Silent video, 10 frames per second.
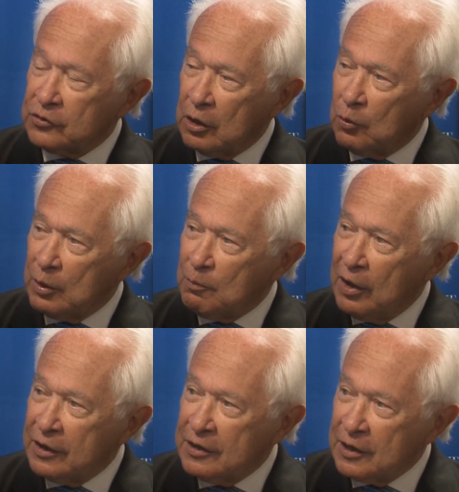So when
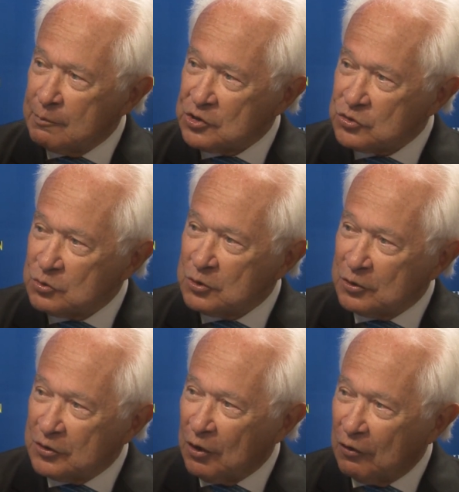my name is
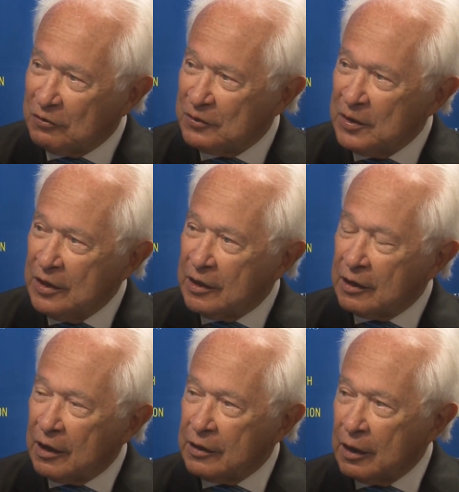ruled off,
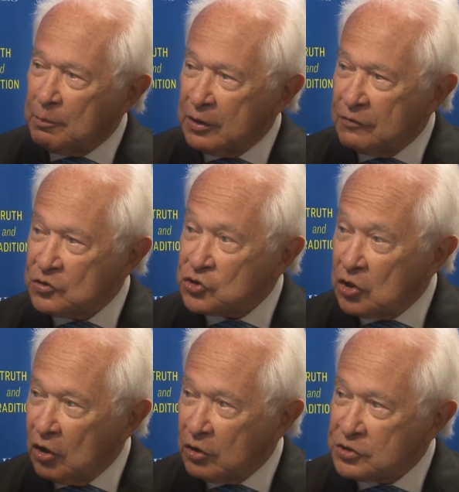and I believe
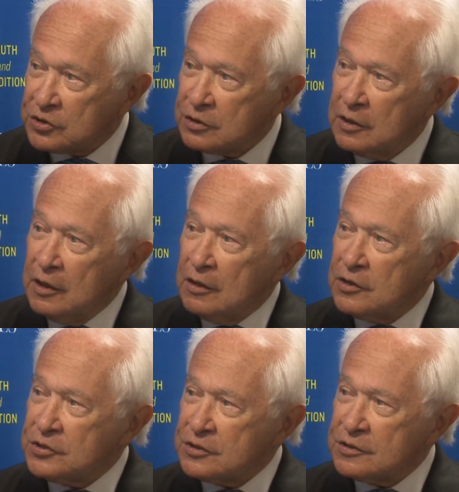it's cost,
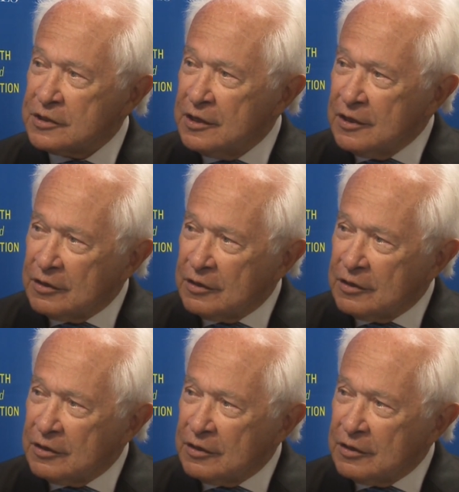this is